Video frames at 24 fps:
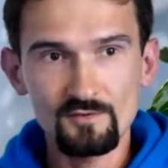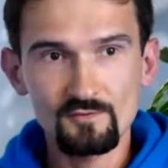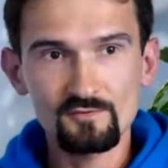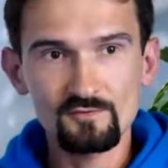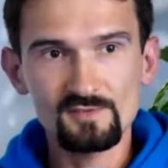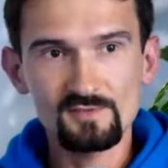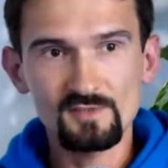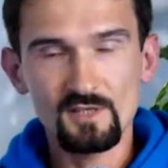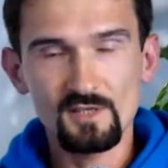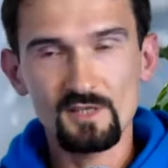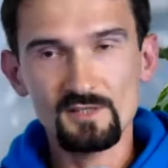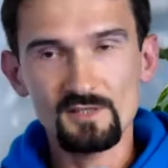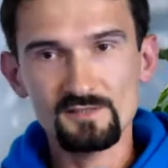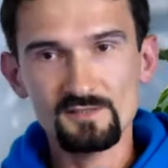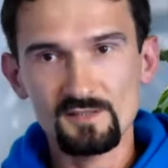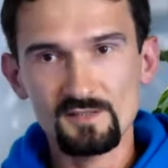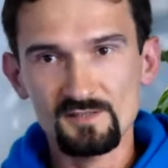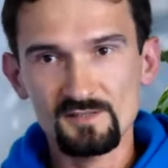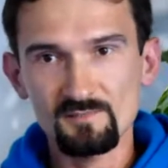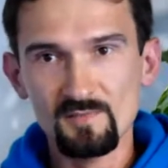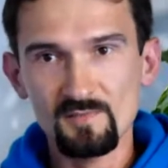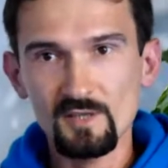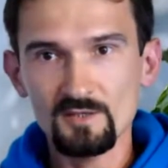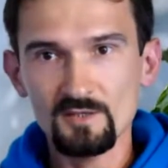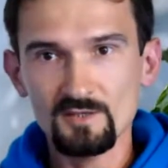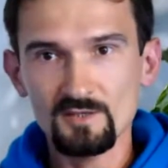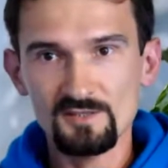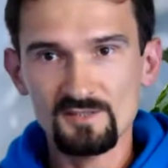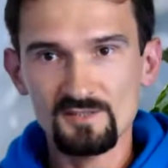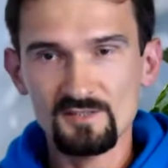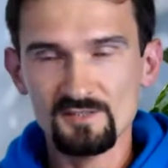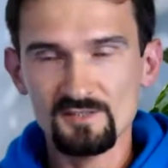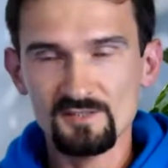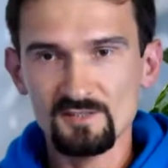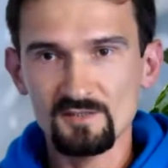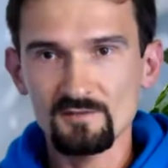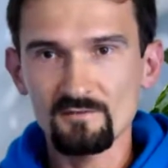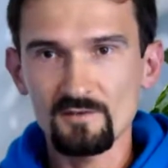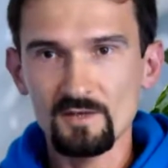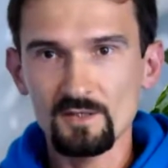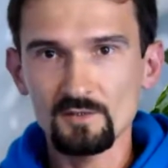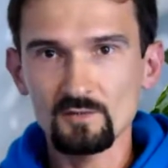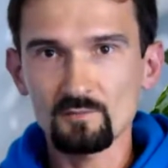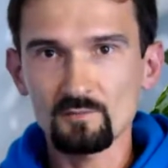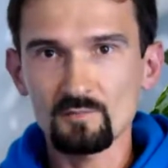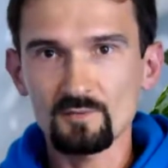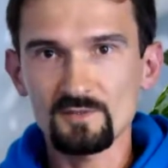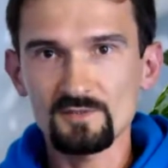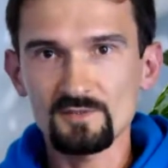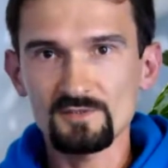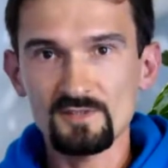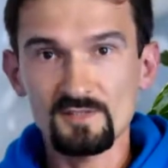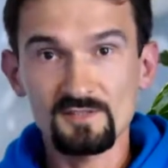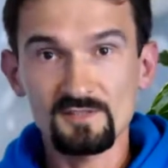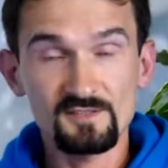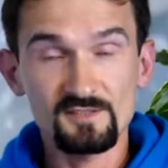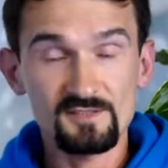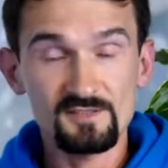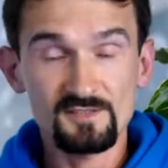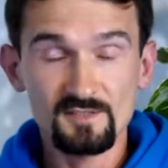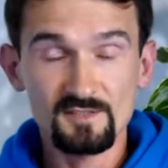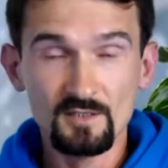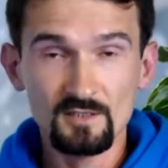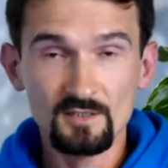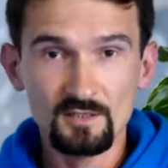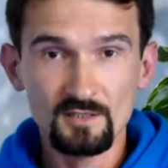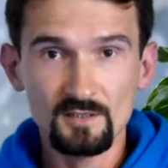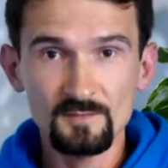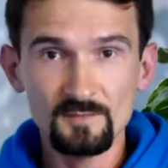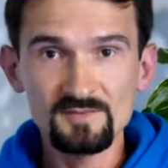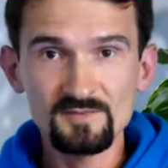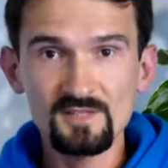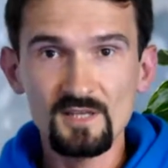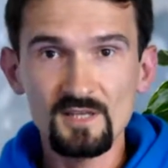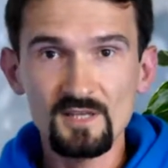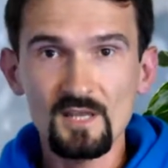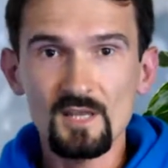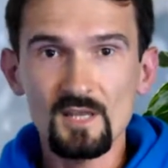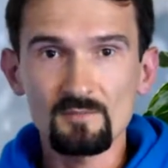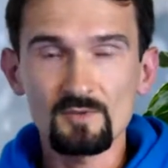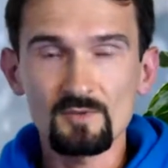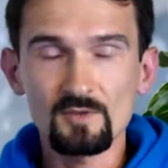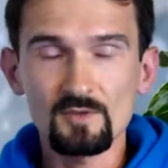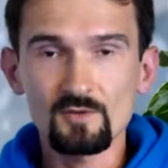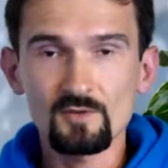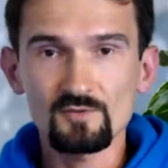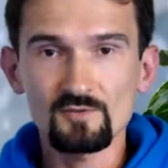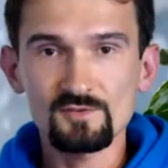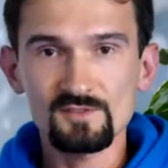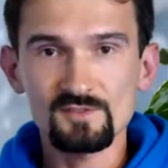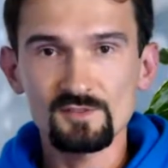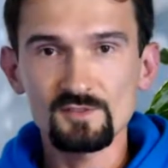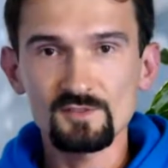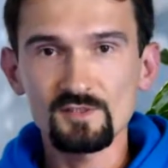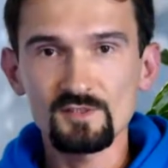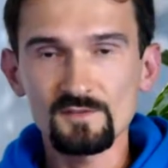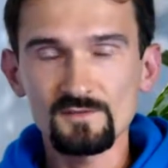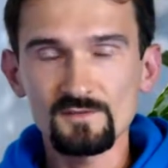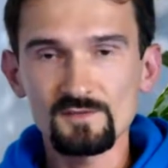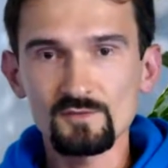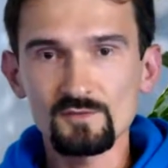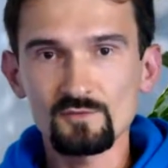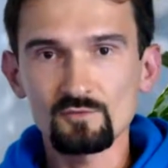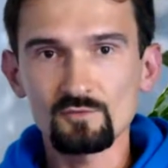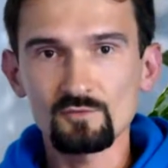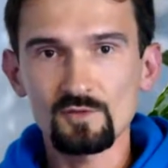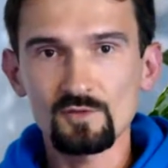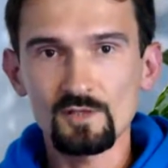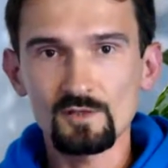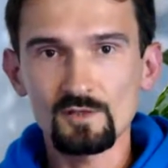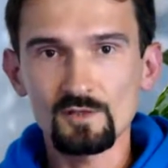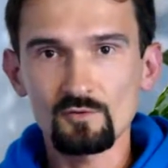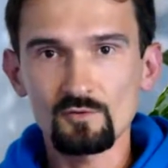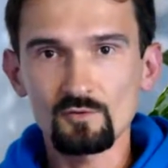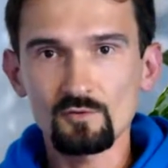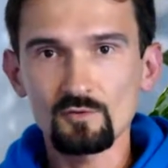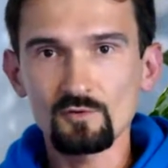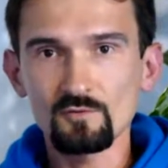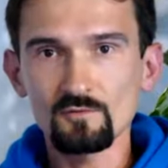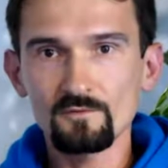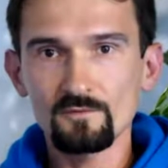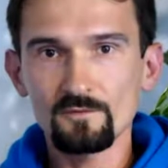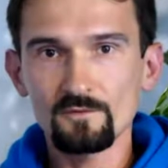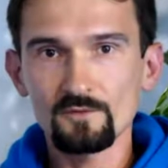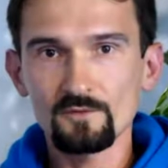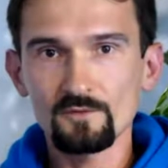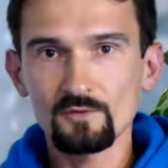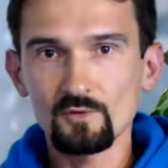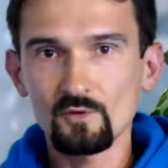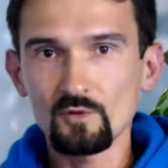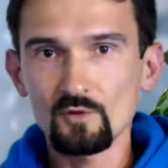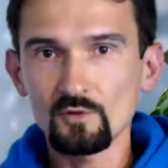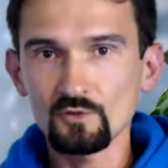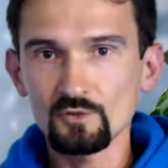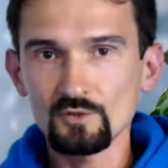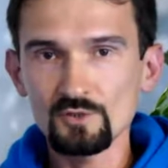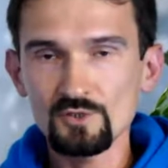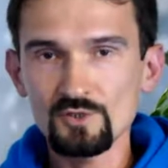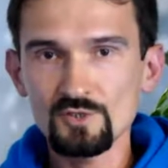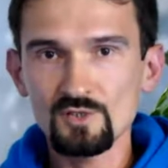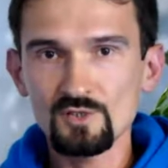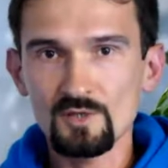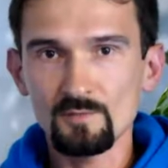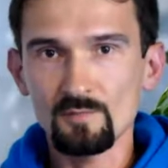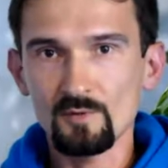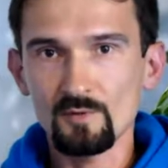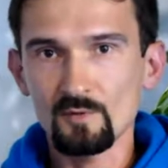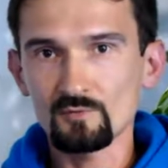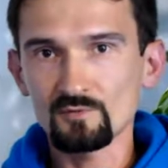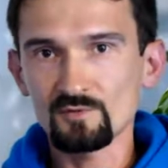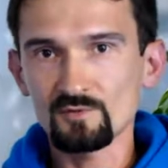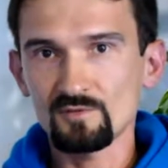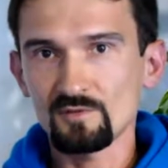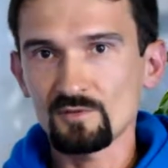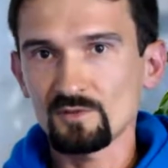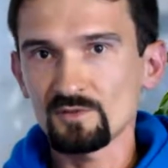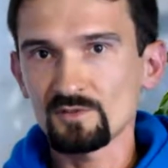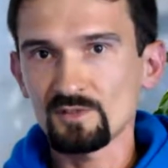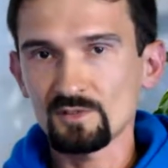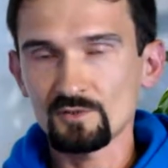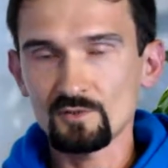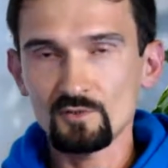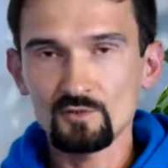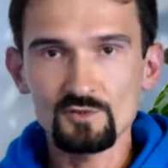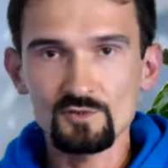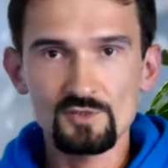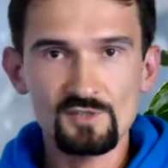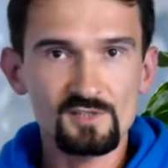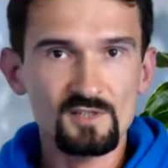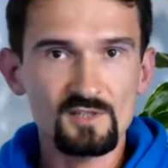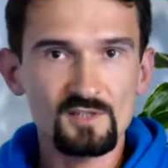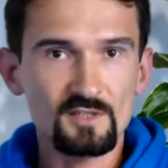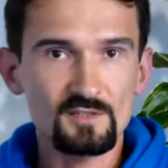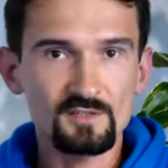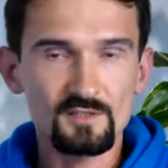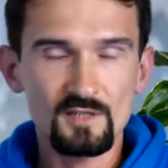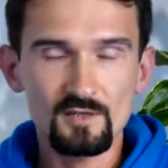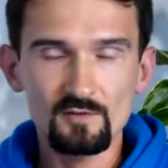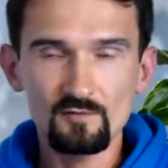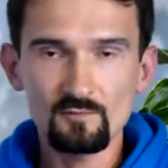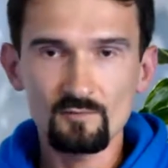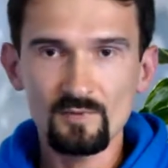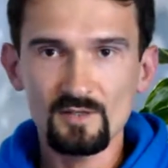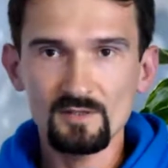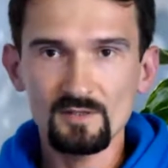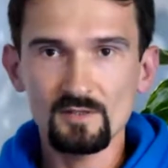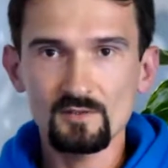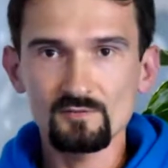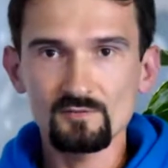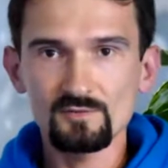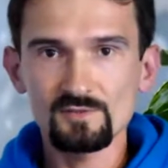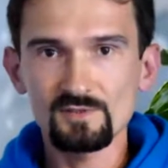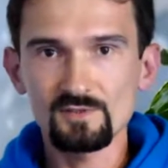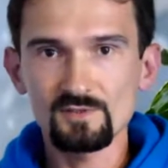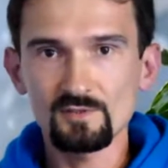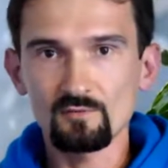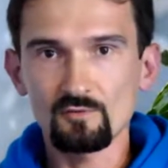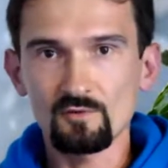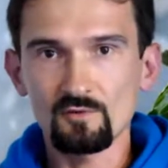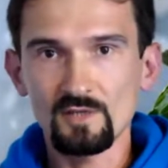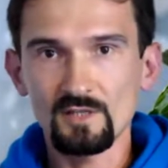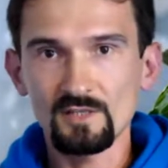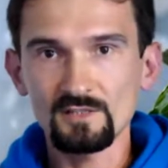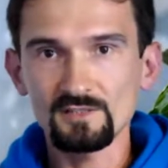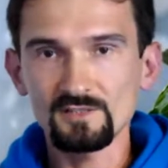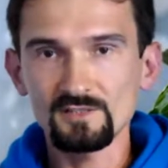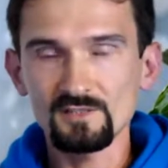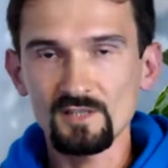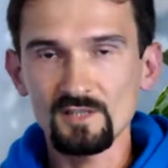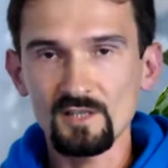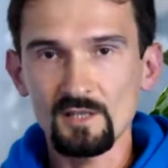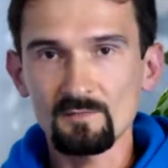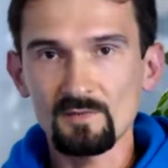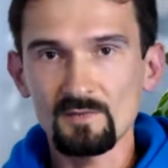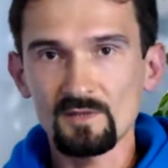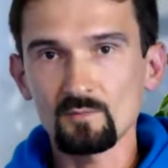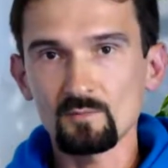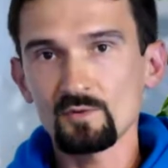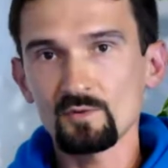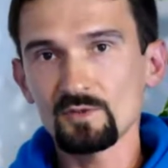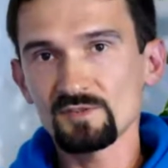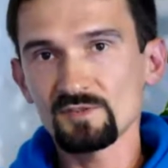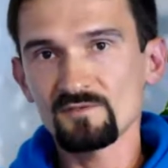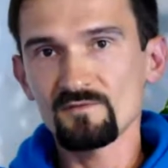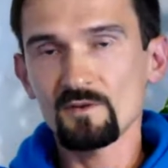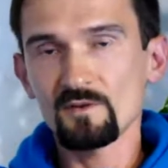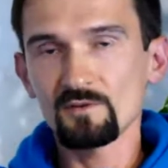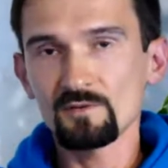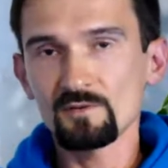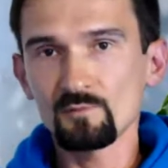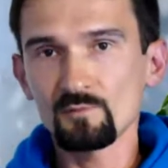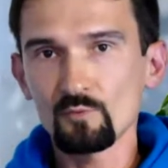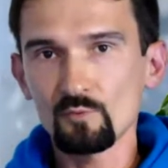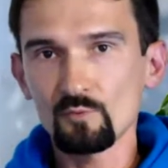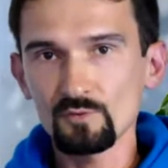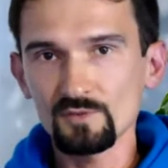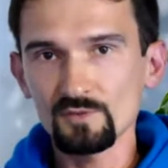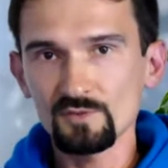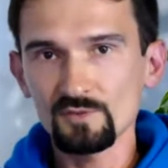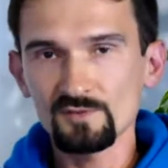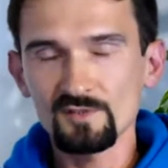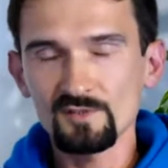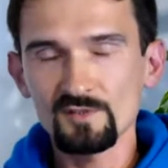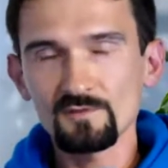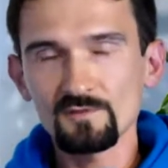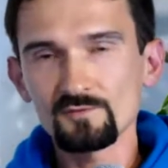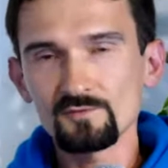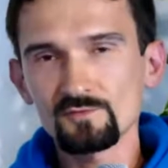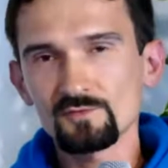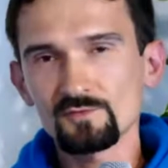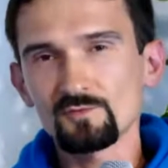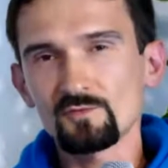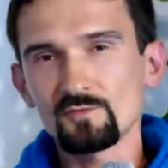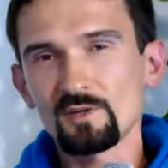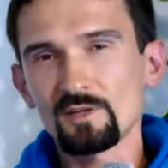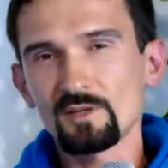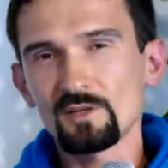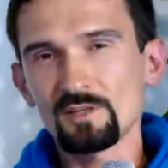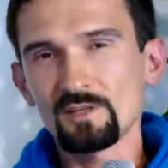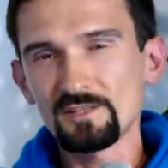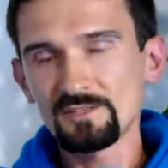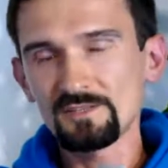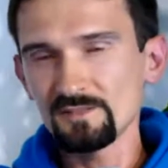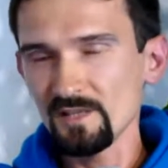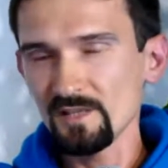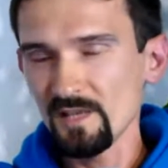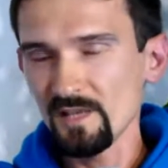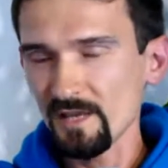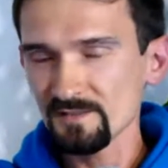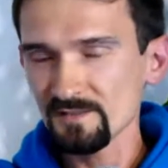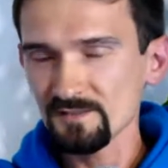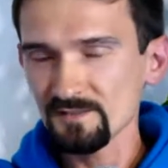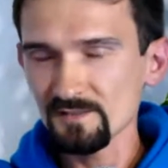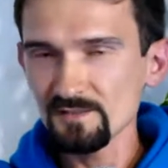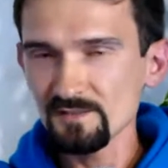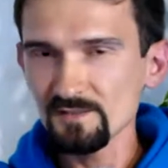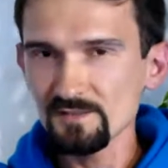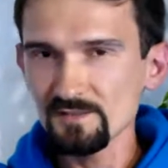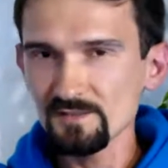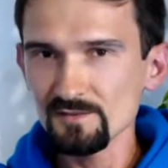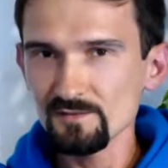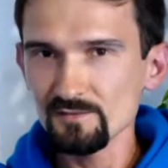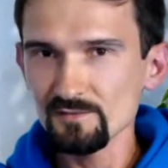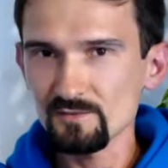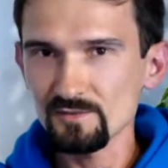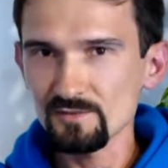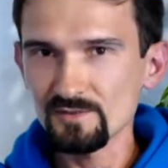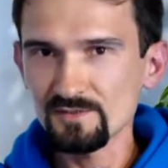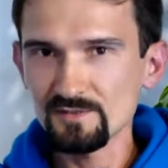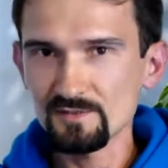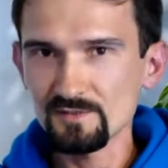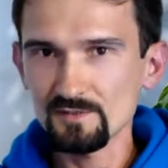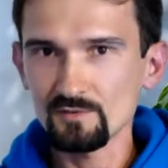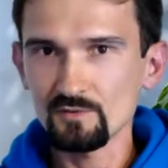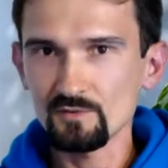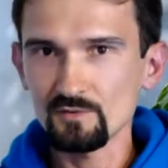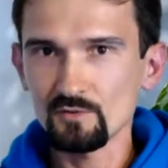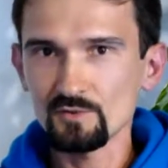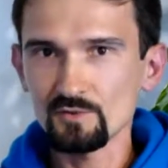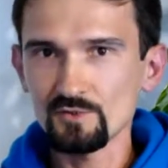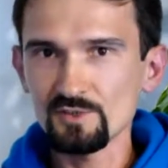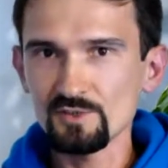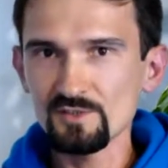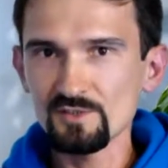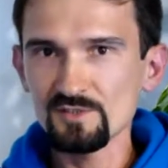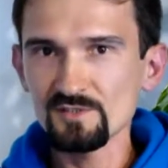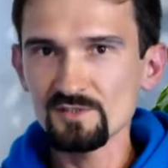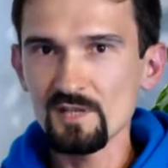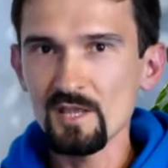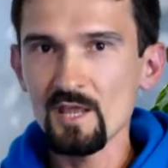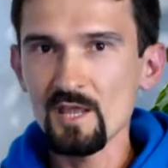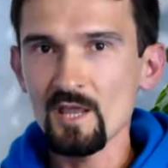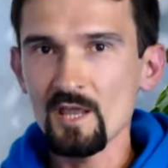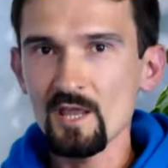enthusiasts, as makers, as developers, as startups, because it gives you a lot of knowledge about technologies like narrowband IoT or LTM. And what is very important, gives you easy access to these technologies